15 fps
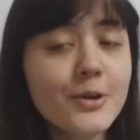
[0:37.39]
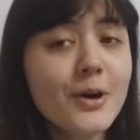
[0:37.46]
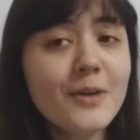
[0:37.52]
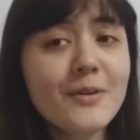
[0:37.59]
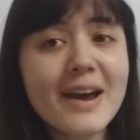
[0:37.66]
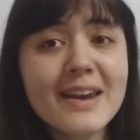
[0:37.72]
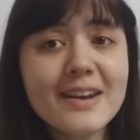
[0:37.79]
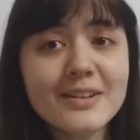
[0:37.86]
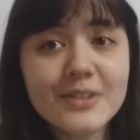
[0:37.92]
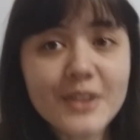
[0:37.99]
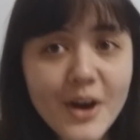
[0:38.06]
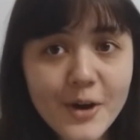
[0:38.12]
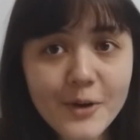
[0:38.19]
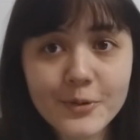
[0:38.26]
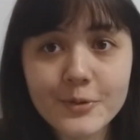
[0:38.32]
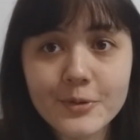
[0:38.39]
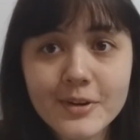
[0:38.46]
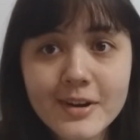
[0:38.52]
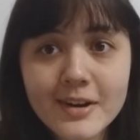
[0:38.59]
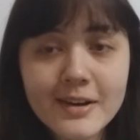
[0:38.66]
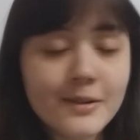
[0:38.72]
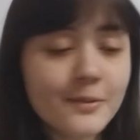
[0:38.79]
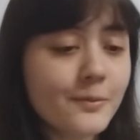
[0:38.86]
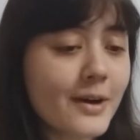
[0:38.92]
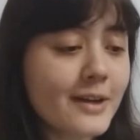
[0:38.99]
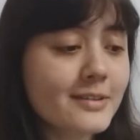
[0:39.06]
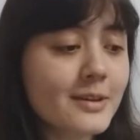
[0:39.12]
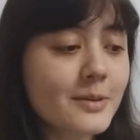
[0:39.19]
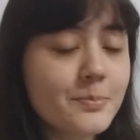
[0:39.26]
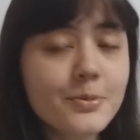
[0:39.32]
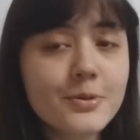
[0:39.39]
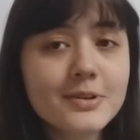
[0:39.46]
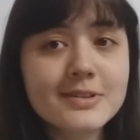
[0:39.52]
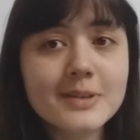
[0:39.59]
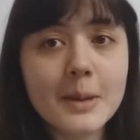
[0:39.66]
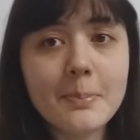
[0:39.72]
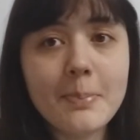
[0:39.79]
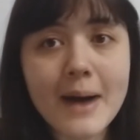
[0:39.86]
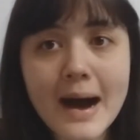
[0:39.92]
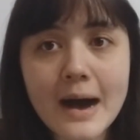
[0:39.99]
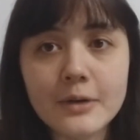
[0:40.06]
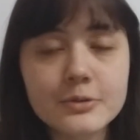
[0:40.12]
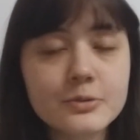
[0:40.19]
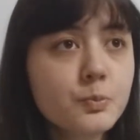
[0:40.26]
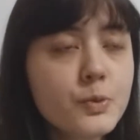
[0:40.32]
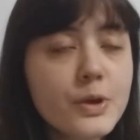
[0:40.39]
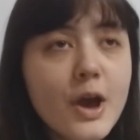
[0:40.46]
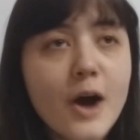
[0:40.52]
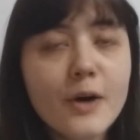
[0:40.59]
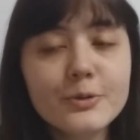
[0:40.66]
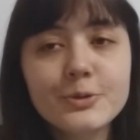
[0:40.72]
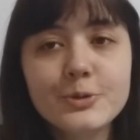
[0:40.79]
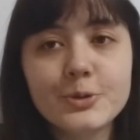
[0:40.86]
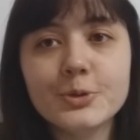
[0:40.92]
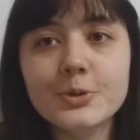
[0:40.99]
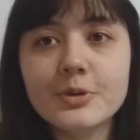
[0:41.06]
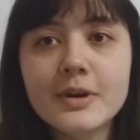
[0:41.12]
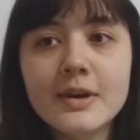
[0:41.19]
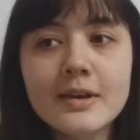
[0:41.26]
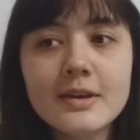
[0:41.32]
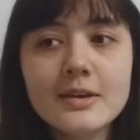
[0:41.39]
You already know what the book's about. We all do.